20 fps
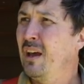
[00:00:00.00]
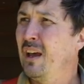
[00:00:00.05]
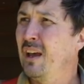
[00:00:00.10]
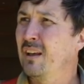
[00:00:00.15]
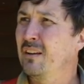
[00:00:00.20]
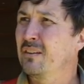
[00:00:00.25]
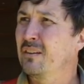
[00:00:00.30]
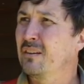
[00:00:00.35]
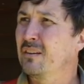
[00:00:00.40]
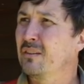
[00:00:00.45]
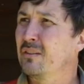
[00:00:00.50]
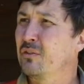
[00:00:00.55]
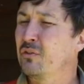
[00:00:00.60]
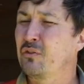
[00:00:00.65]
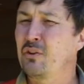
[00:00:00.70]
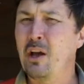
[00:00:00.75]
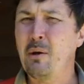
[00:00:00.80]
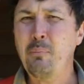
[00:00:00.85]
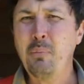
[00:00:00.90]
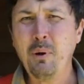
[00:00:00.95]
and
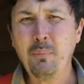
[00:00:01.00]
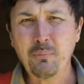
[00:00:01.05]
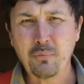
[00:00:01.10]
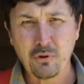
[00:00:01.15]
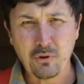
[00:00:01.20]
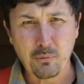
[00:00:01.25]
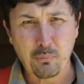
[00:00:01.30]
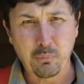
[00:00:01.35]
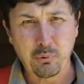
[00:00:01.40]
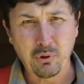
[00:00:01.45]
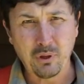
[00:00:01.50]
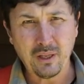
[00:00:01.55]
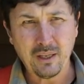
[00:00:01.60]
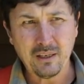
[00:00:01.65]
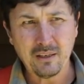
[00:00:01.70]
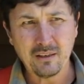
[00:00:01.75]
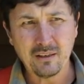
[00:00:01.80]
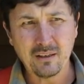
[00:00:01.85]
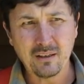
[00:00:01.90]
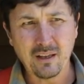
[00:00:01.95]
step up to the
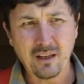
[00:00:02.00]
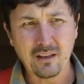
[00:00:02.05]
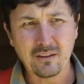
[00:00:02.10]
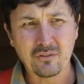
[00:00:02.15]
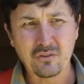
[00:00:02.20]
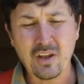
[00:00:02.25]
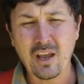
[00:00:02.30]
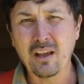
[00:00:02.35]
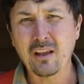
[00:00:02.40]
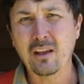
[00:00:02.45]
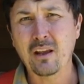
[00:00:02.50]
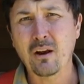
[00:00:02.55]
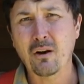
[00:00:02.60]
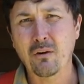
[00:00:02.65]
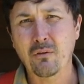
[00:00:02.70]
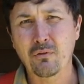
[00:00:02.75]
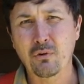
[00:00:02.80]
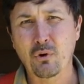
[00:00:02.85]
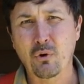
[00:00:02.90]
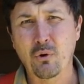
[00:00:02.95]
plate and take
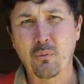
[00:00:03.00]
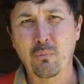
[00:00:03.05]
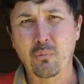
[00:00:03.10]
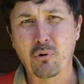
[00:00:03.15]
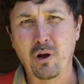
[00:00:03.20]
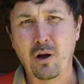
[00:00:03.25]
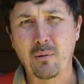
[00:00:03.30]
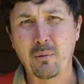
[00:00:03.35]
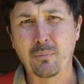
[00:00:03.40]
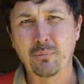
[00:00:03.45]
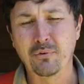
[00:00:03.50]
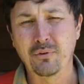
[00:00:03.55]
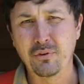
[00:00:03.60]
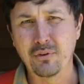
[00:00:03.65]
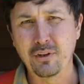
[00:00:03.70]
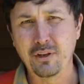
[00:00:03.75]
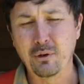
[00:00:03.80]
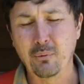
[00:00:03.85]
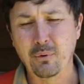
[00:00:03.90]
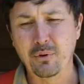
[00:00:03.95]
care of your own problems
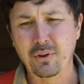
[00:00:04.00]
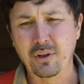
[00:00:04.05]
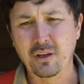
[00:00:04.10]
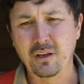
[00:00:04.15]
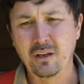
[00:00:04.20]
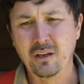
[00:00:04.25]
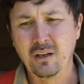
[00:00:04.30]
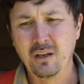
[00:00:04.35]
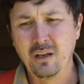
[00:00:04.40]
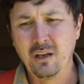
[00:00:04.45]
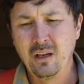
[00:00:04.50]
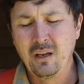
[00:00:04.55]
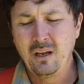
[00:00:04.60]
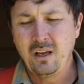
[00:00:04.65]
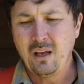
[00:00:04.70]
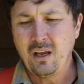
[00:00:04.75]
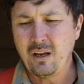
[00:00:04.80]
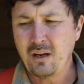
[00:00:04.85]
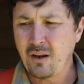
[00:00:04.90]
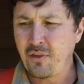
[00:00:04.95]
deal with it
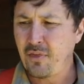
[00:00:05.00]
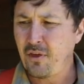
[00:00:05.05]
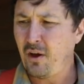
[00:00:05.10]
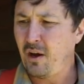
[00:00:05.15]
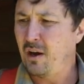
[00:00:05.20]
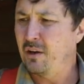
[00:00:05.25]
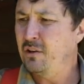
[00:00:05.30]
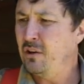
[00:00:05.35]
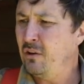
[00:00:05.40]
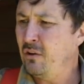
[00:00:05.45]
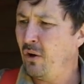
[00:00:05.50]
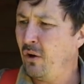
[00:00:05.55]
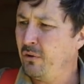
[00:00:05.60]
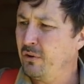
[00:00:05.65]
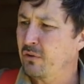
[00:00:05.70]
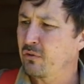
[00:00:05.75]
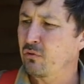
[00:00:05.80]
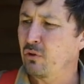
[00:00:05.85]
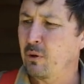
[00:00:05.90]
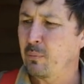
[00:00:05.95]
and I thought I didn't
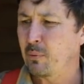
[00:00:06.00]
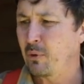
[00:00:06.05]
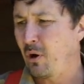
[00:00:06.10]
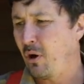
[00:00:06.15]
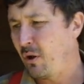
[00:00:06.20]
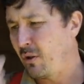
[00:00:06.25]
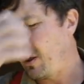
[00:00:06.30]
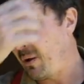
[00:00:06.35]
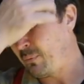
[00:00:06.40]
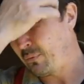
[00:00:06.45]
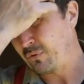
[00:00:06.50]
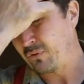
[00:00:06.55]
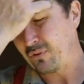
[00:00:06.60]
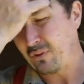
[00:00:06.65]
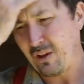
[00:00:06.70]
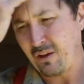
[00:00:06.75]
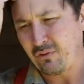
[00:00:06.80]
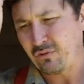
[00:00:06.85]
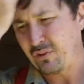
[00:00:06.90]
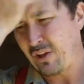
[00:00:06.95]
hardly sleep at all. That was
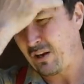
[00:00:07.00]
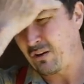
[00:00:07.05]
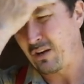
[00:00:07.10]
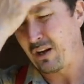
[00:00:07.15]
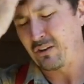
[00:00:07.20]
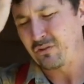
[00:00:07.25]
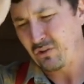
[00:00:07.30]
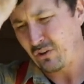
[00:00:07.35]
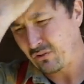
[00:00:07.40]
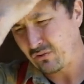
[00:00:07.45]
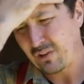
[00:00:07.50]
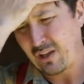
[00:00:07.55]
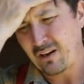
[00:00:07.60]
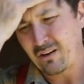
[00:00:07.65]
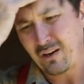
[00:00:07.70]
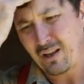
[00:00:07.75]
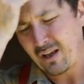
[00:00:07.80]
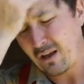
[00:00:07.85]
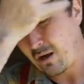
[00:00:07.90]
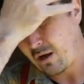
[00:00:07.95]
Saturday. I took
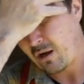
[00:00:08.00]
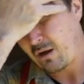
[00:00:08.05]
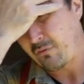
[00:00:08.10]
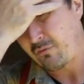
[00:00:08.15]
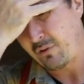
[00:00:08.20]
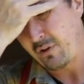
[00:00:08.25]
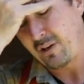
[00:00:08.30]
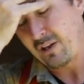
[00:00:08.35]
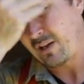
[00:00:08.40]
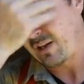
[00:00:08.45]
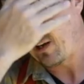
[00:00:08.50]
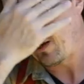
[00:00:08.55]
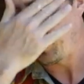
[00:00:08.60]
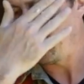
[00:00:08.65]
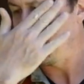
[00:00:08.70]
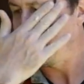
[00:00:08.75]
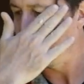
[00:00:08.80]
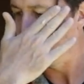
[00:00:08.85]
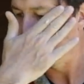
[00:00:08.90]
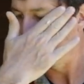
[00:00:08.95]
Saturday off, and, and I,
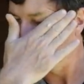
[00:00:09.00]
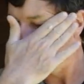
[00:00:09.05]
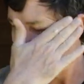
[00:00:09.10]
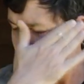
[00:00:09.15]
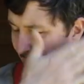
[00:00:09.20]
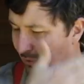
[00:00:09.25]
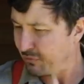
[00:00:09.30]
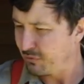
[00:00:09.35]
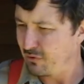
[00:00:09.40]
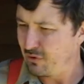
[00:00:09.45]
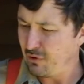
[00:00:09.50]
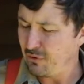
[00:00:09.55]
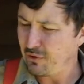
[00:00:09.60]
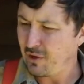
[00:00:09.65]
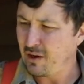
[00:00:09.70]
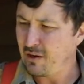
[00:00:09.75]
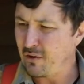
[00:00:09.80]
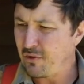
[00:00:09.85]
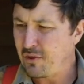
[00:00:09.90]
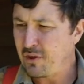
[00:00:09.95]
and I was still
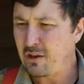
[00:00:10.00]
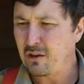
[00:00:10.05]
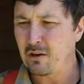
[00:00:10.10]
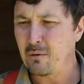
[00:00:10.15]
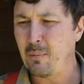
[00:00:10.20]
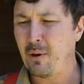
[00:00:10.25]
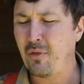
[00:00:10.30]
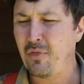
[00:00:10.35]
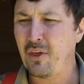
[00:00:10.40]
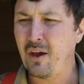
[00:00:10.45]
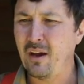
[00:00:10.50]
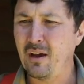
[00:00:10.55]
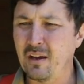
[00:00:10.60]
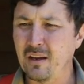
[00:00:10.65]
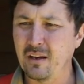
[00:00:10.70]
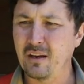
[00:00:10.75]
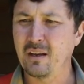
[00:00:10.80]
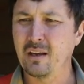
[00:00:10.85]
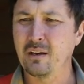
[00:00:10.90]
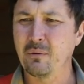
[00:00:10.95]
kind of thinking about that,
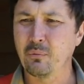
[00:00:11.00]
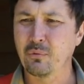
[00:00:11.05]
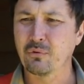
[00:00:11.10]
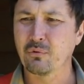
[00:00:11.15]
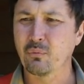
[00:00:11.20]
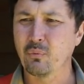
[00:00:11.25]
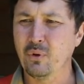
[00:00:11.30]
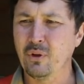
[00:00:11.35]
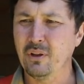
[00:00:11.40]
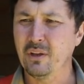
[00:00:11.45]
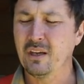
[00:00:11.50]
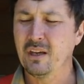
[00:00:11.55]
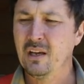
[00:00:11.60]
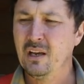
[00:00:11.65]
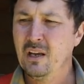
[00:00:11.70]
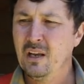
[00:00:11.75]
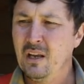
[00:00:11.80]
and, and it was really,